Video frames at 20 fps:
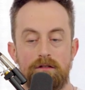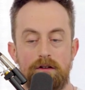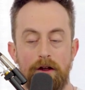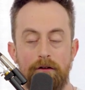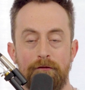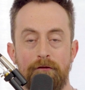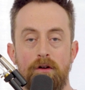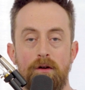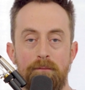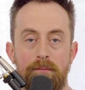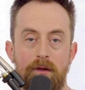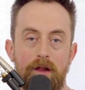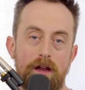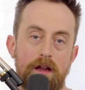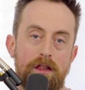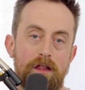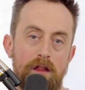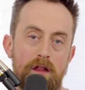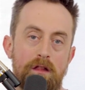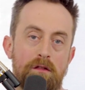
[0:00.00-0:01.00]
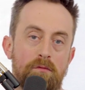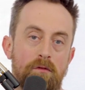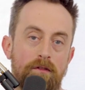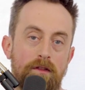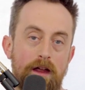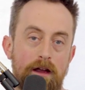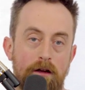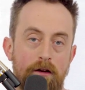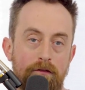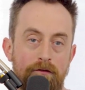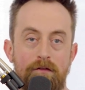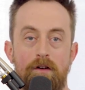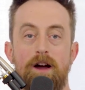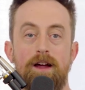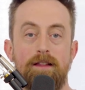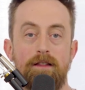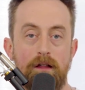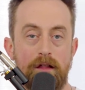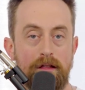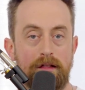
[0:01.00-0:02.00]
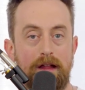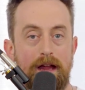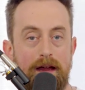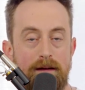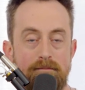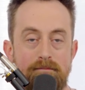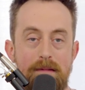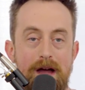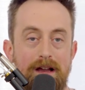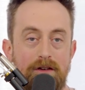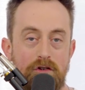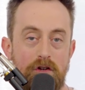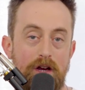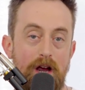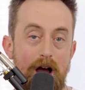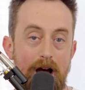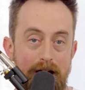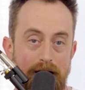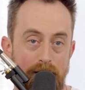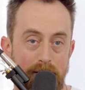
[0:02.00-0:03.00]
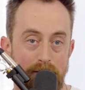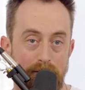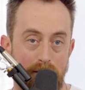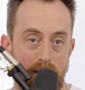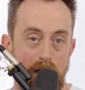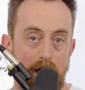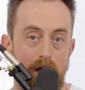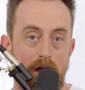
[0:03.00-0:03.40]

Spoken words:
different places where they could find the same magic item.